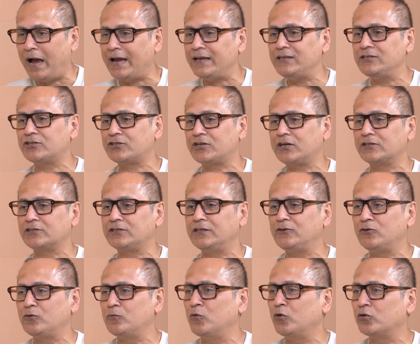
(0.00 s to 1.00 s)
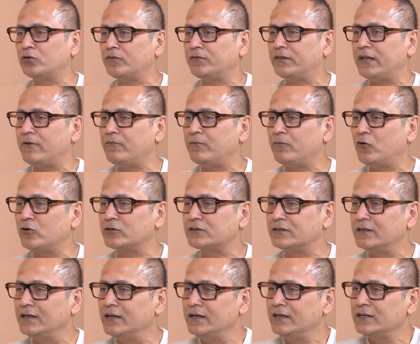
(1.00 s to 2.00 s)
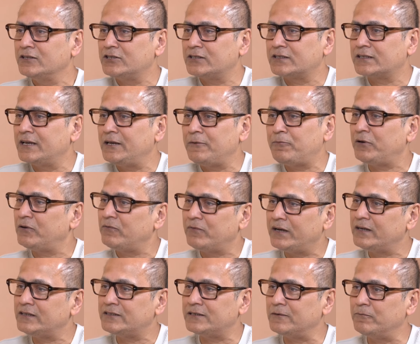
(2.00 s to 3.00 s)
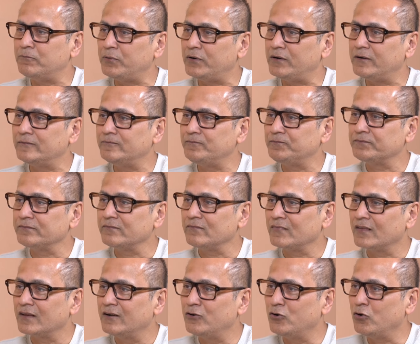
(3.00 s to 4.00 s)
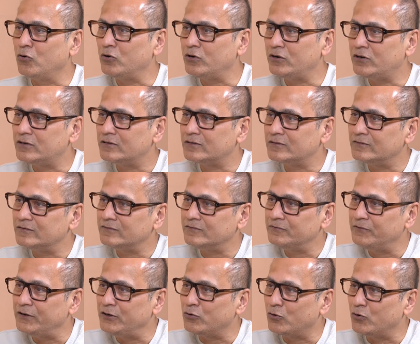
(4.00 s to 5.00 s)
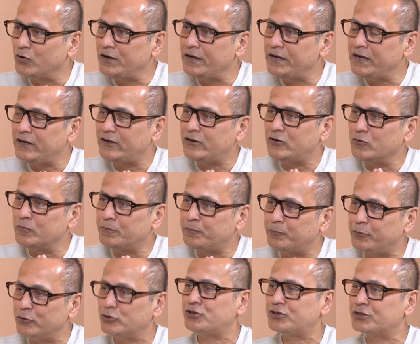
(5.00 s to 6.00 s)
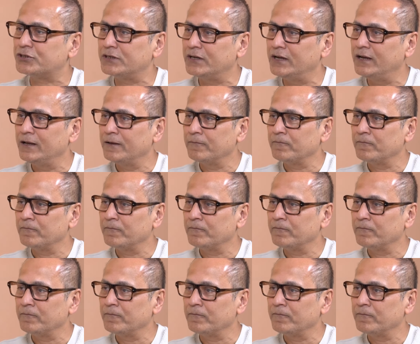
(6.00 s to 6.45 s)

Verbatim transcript: instruction to both of them was just keep it very simple. We don't need to push